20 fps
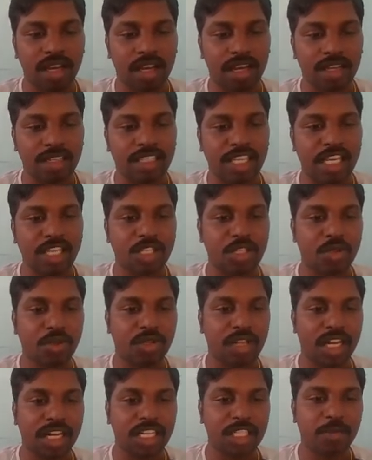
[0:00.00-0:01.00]
change to
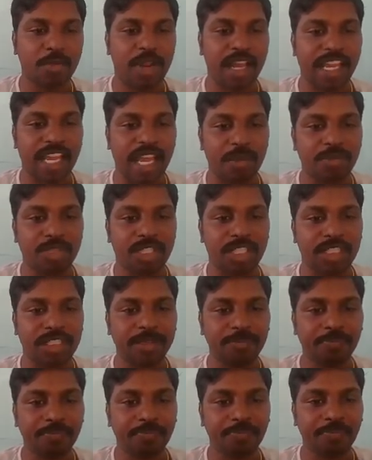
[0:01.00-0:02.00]
the display capture,
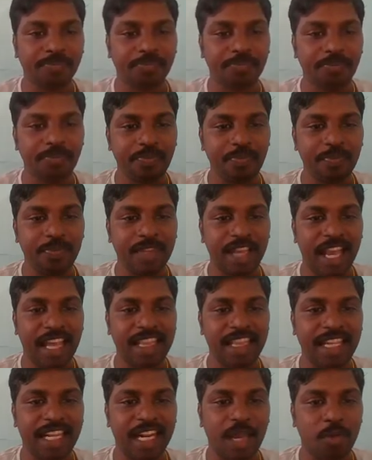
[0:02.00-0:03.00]

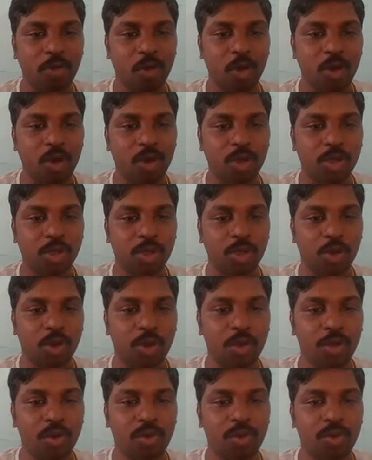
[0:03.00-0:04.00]
and then I'm going to show
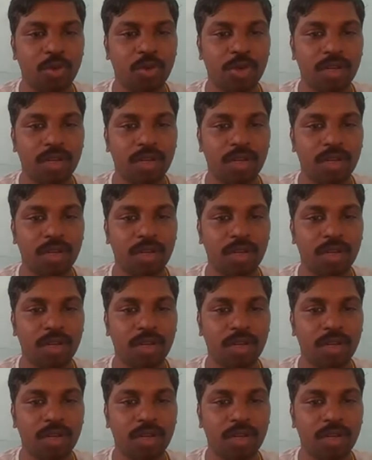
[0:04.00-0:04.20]
you,